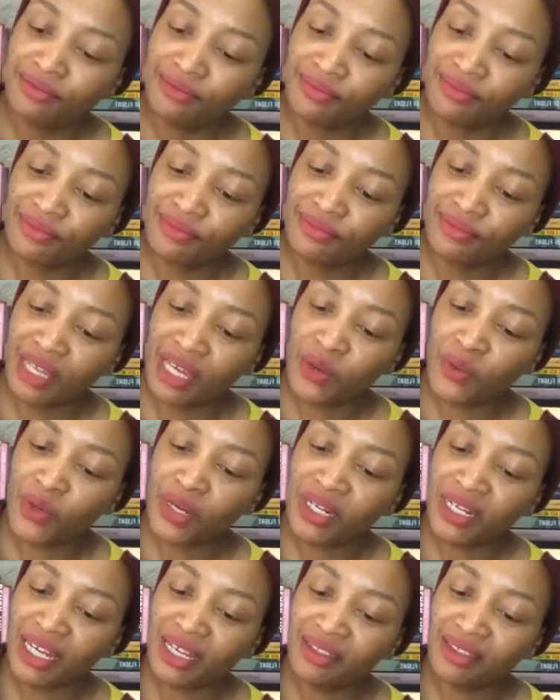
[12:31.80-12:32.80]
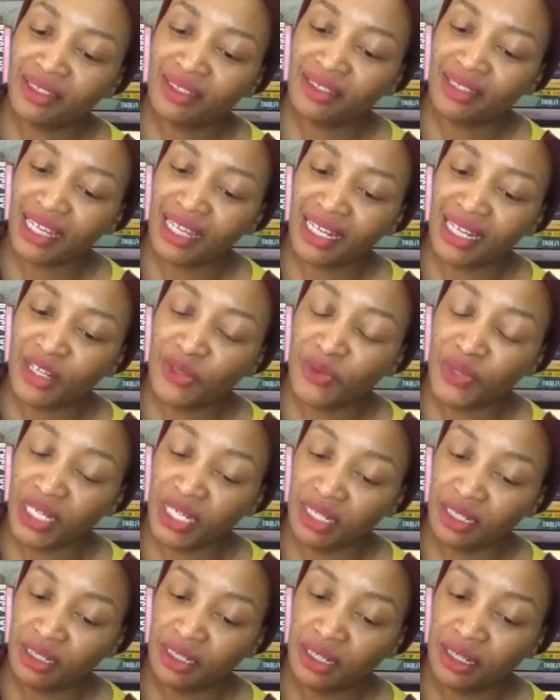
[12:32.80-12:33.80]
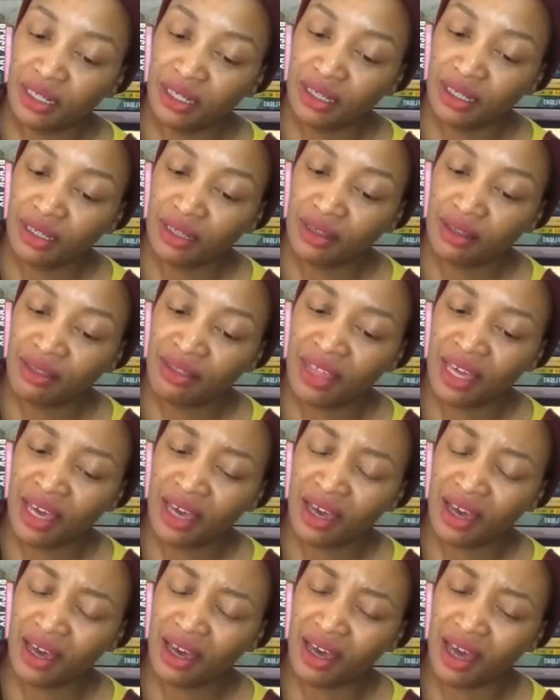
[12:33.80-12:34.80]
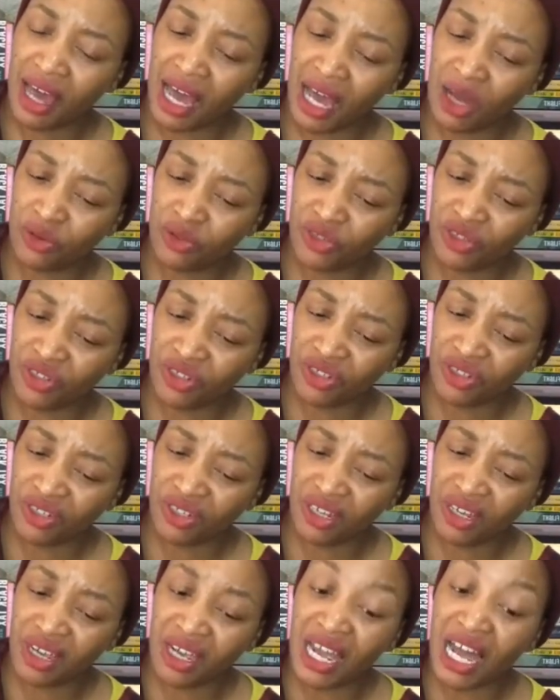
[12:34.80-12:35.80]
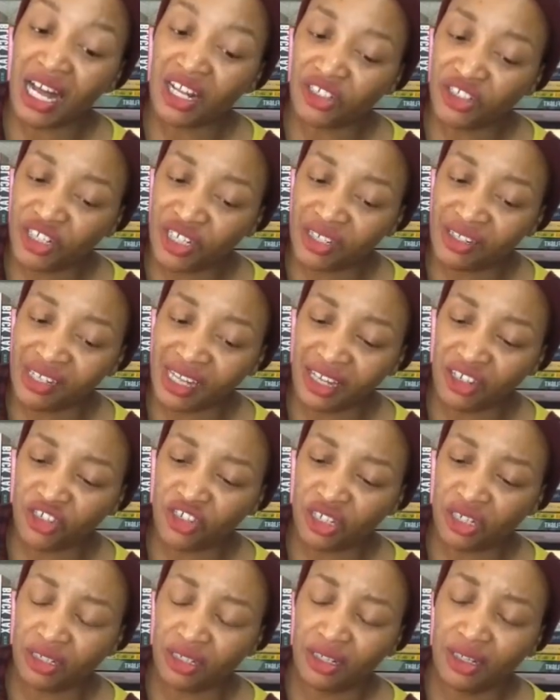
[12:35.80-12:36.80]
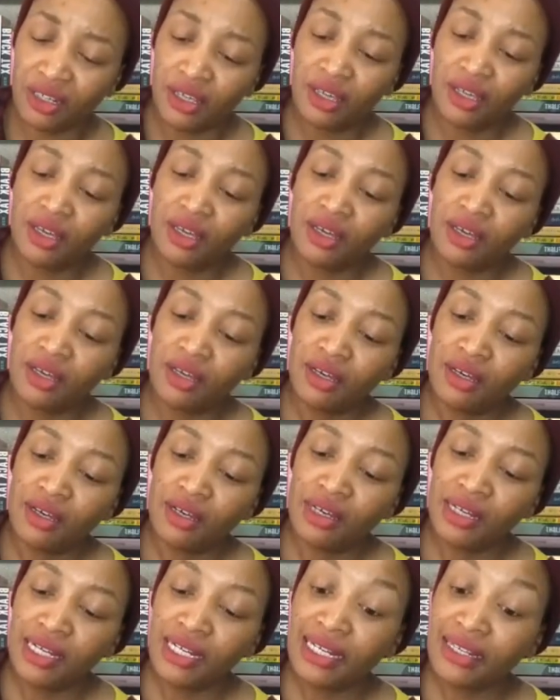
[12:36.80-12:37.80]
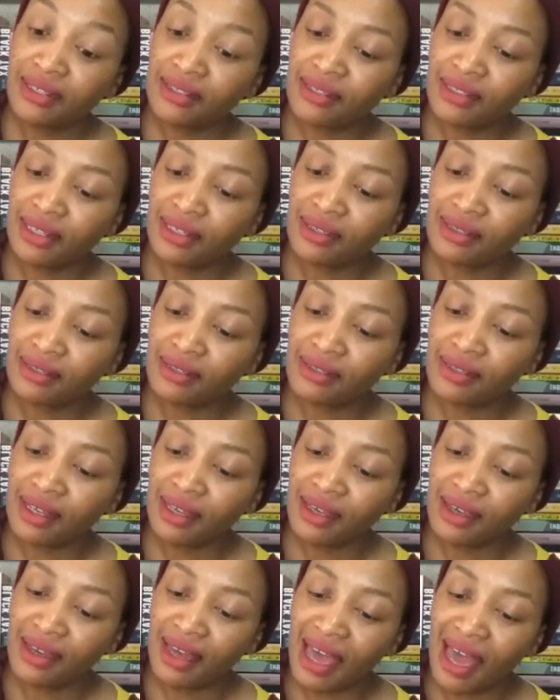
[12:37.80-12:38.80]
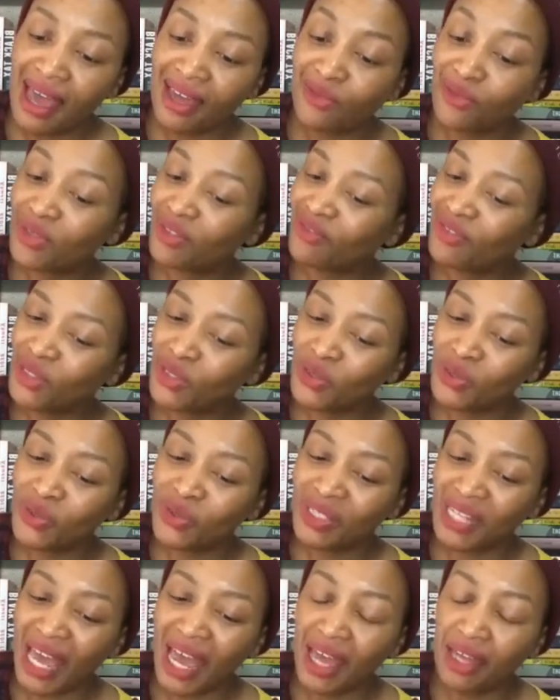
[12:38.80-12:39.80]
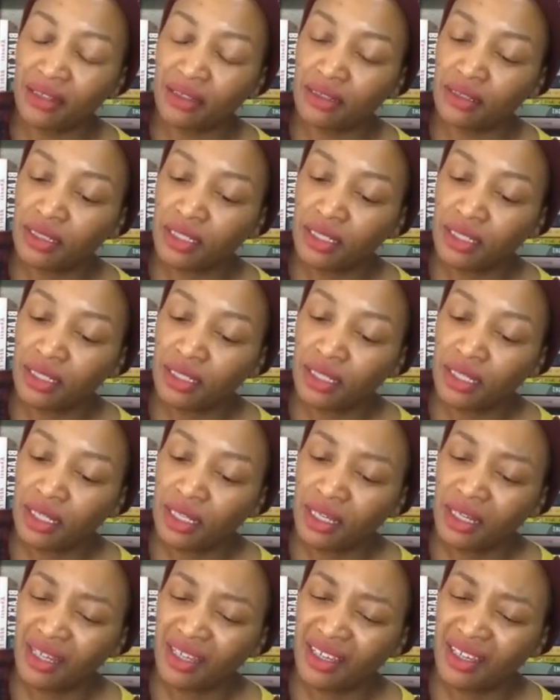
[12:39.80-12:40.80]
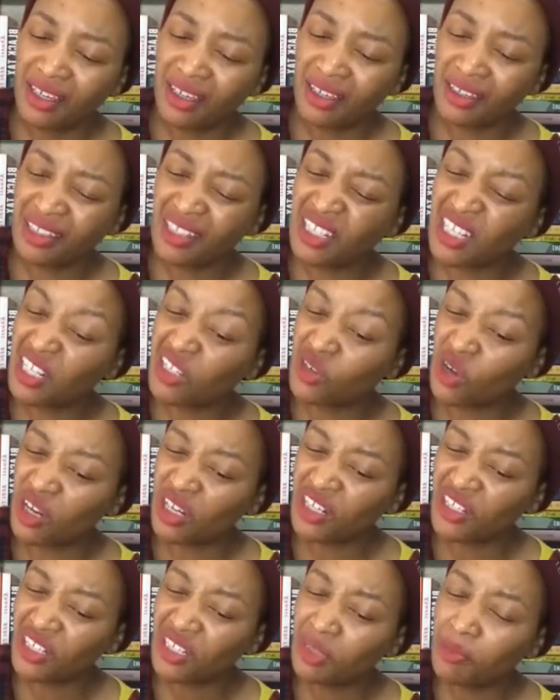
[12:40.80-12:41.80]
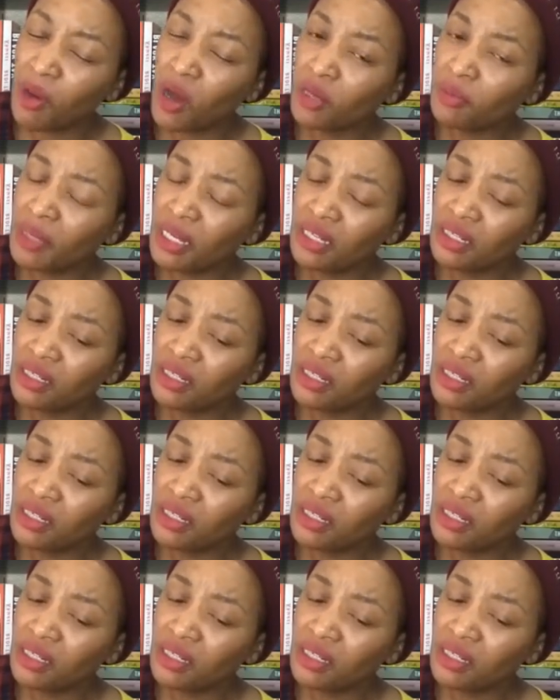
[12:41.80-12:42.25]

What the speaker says: I work at the Daily Read, the culture section, listings and reviews, and in the technology department?